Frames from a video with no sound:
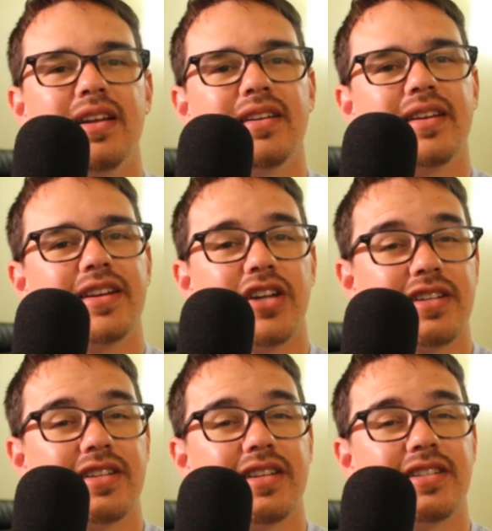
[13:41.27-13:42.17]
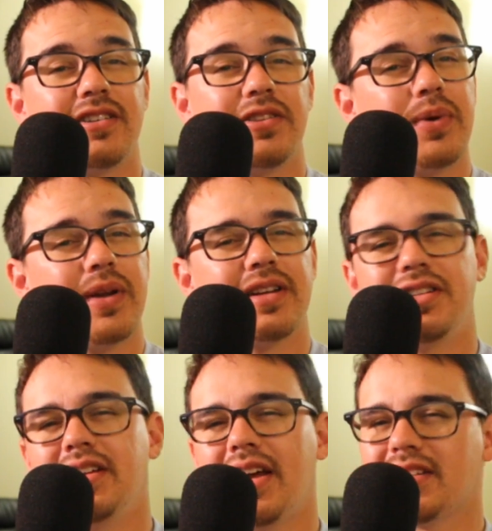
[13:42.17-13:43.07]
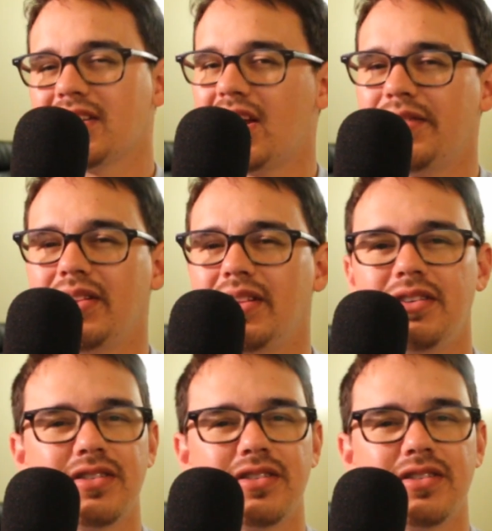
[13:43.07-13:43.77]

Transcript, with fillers: Nia Jax gets into the ring, and she has kind of a little